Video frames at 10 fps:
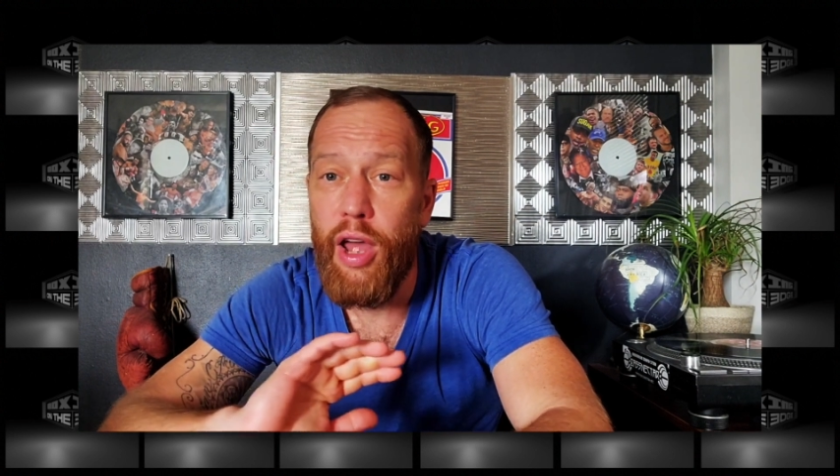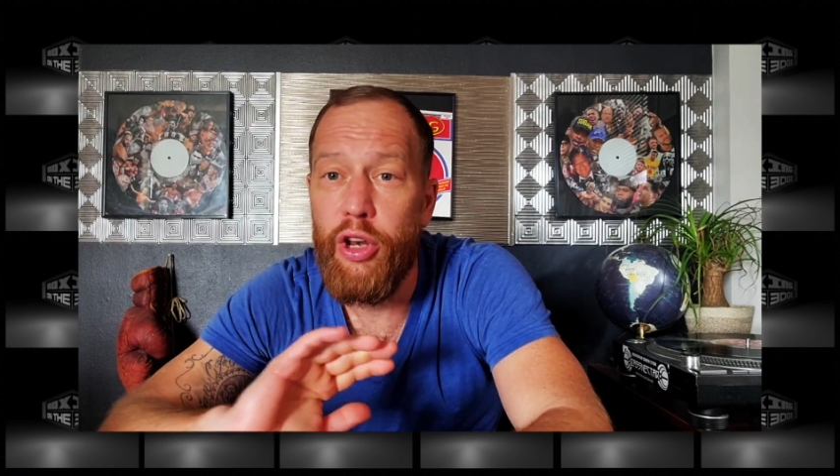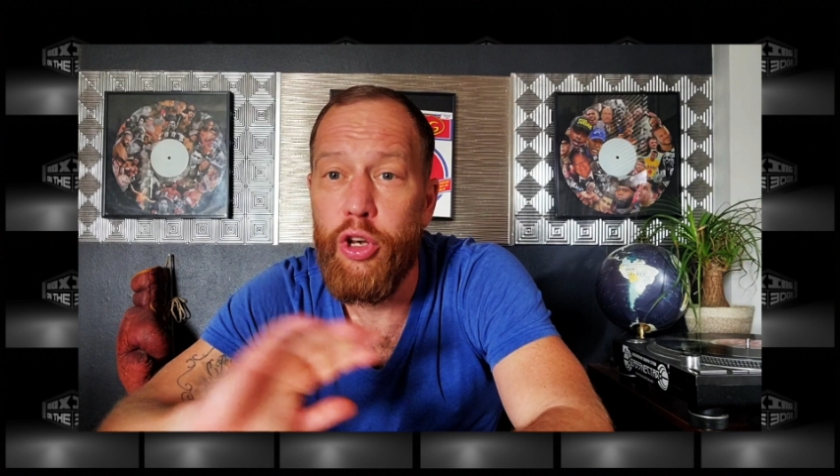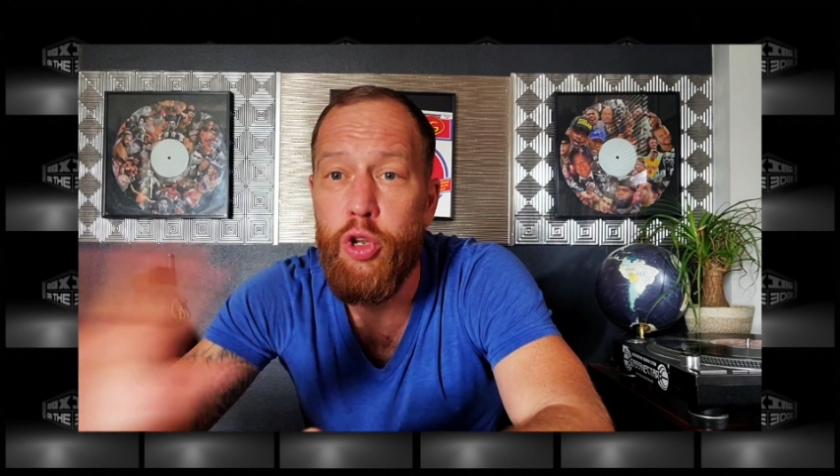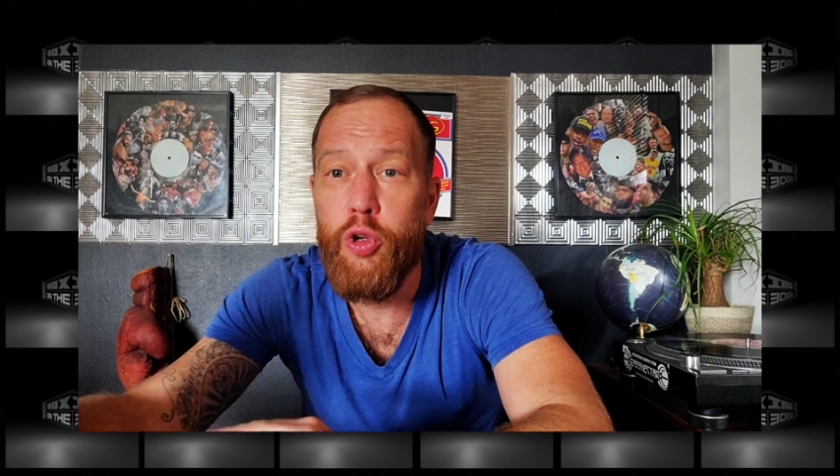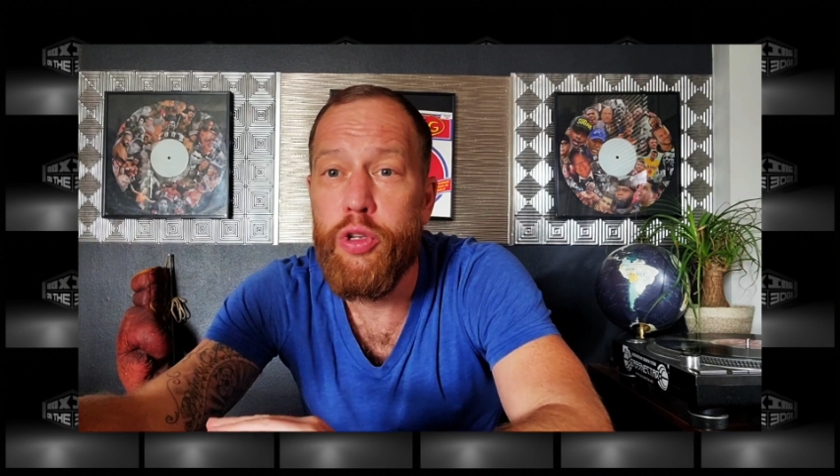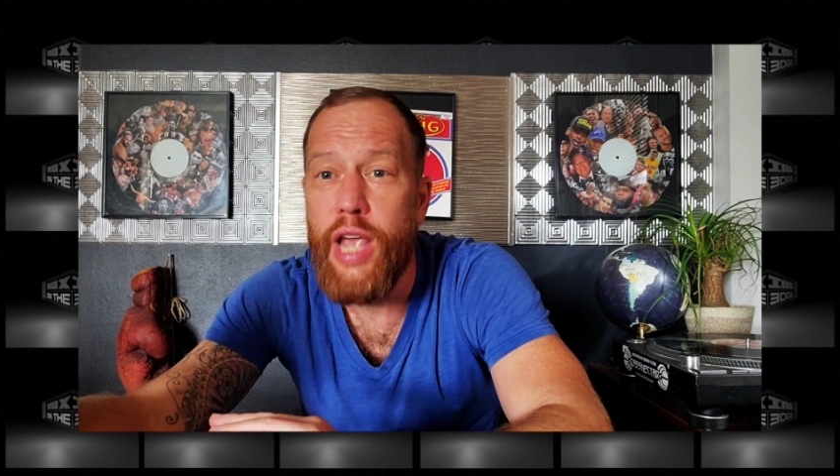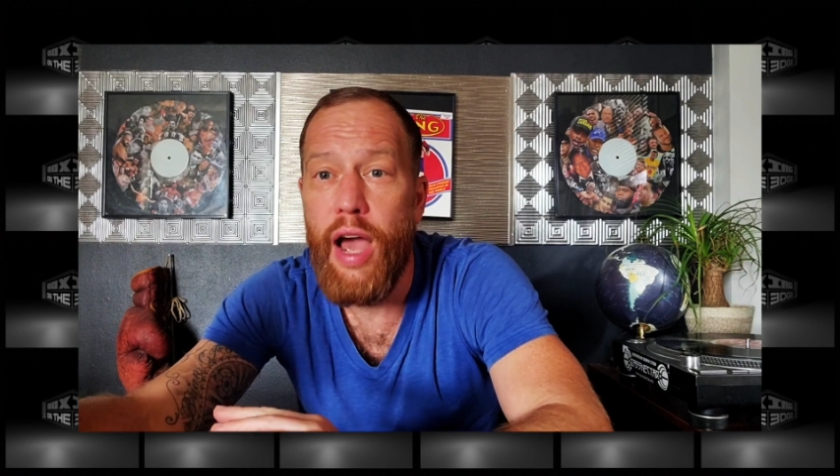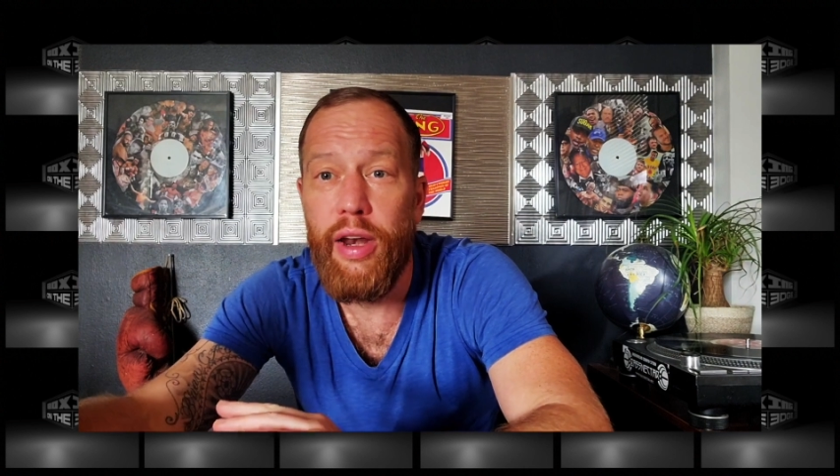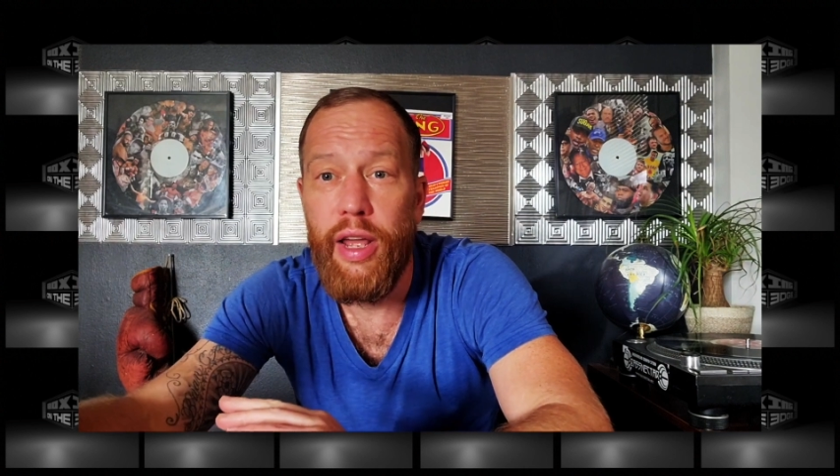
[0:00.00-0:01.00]
news
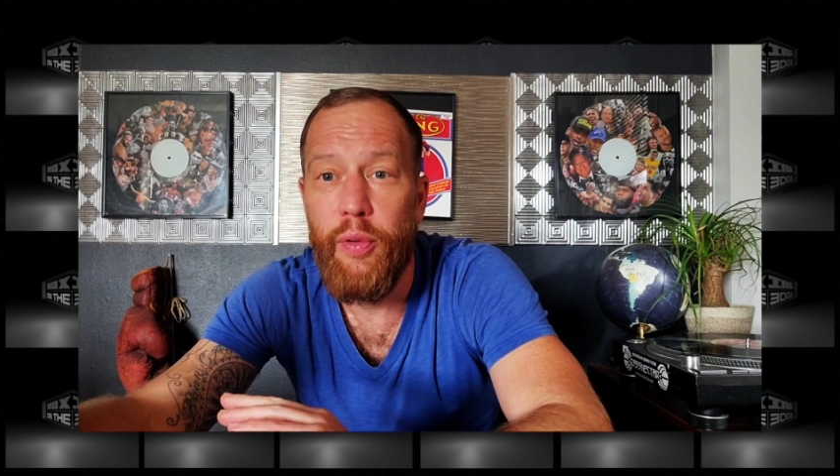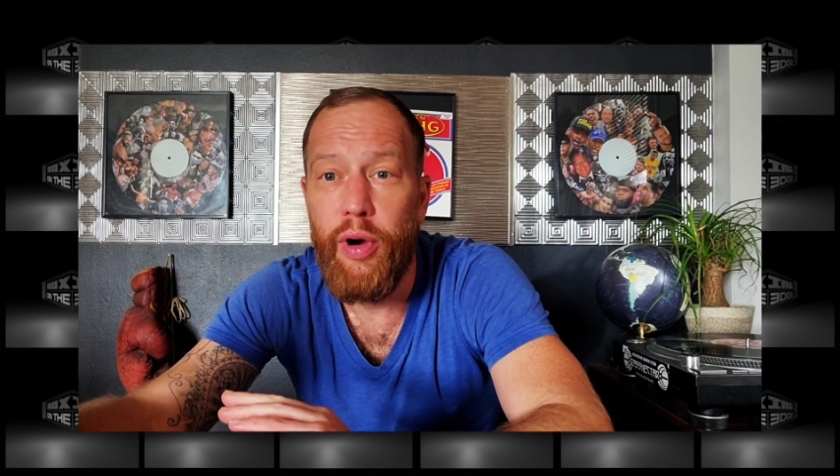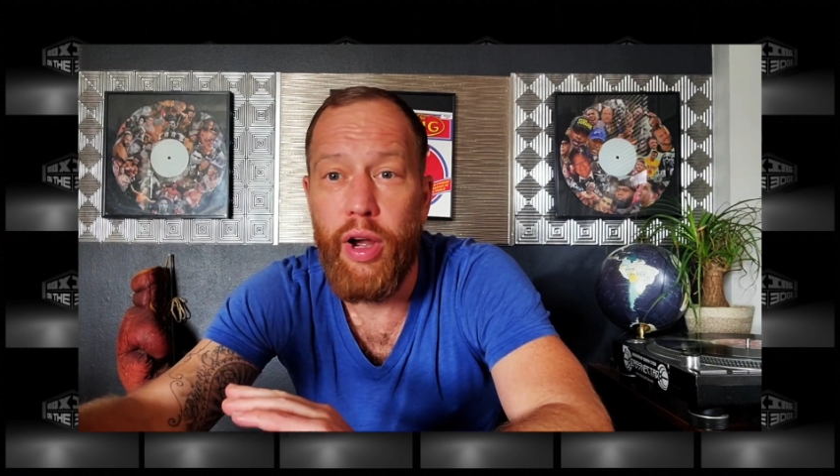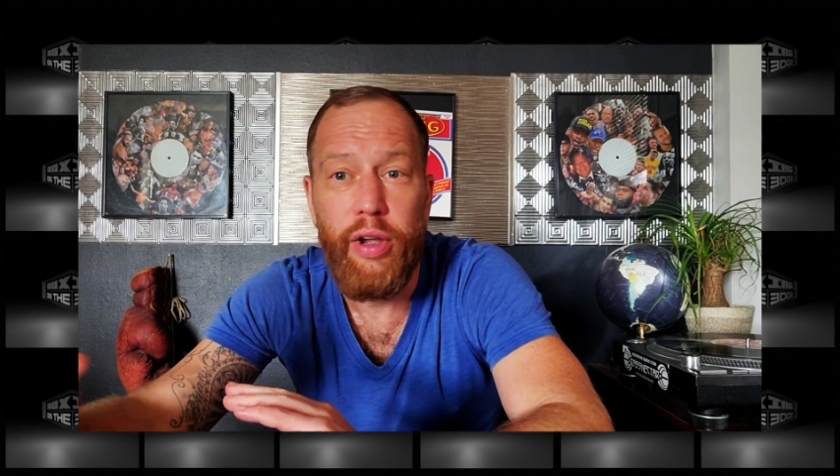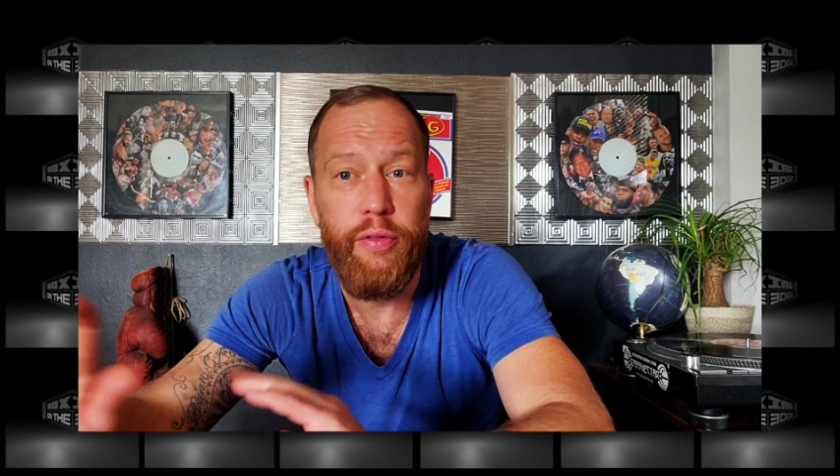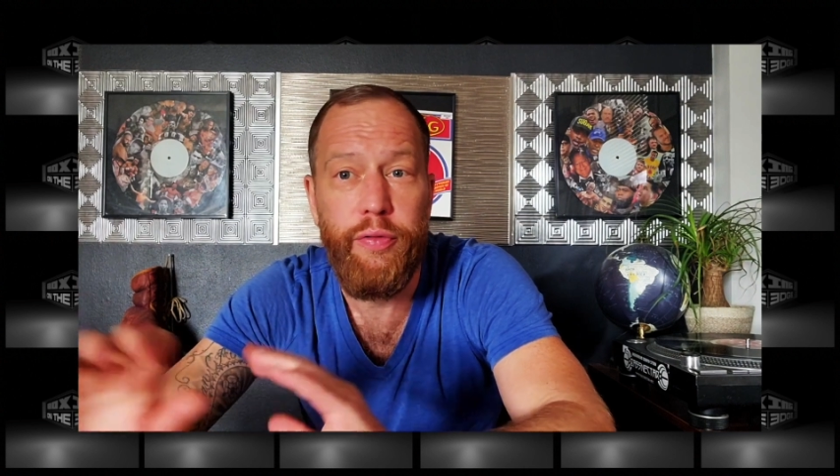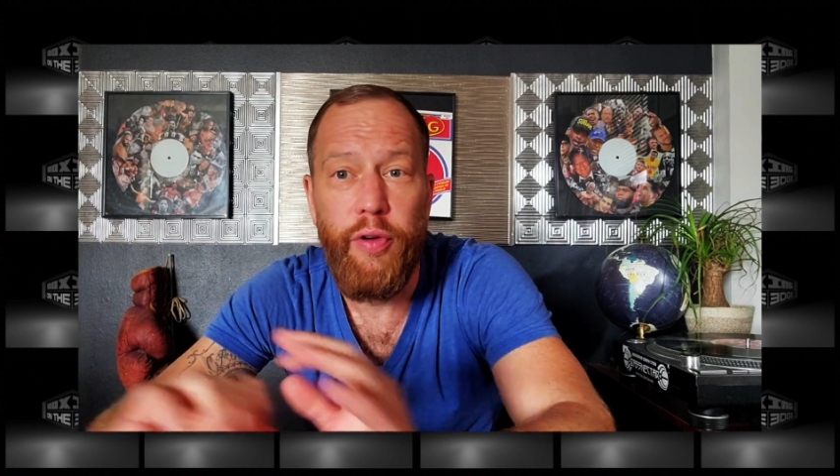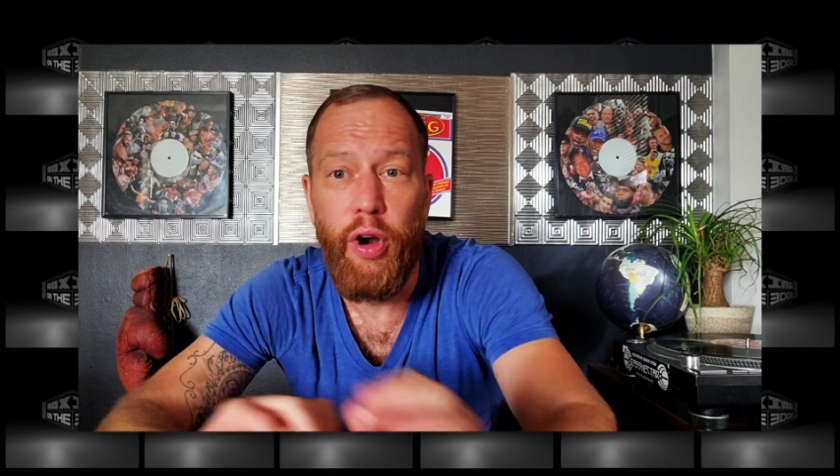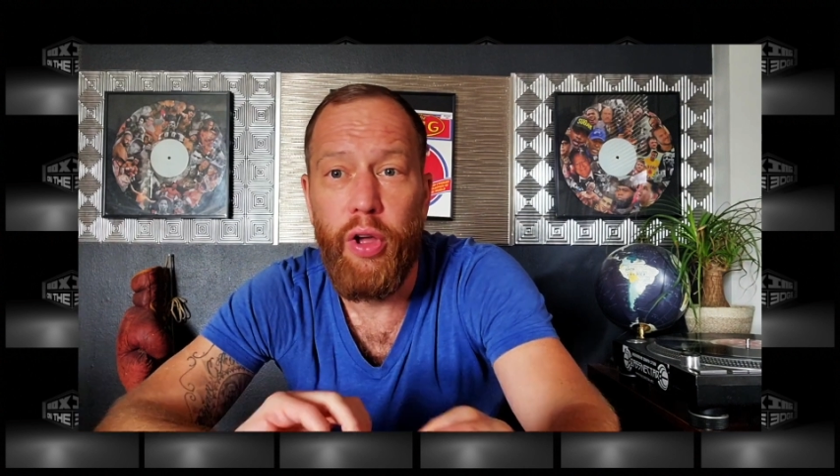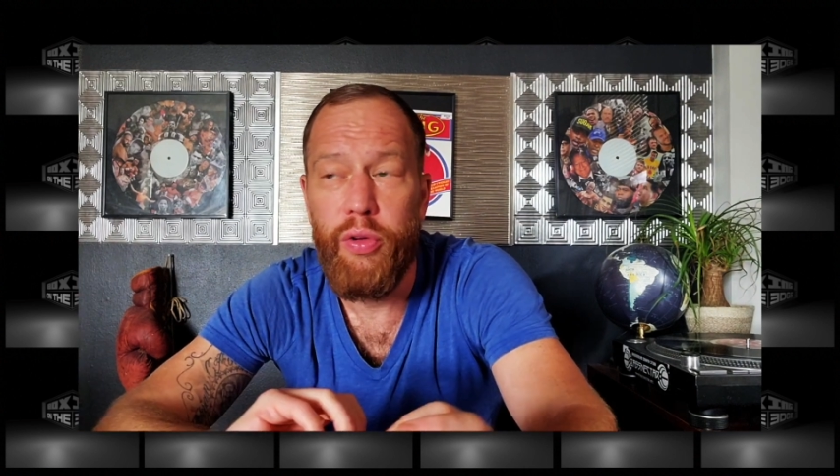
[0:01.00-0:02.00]
outlet where I can
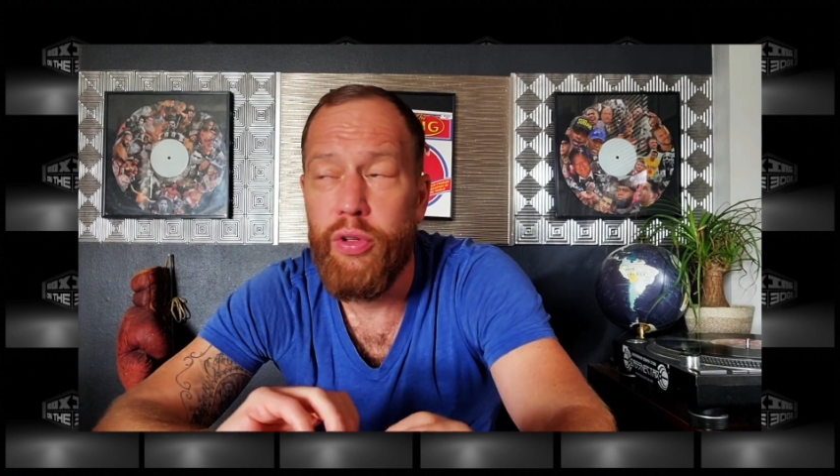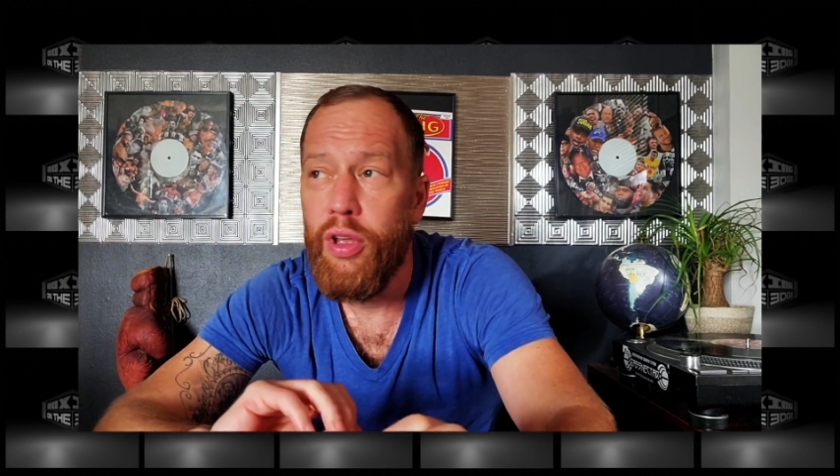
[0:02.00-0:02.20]
follow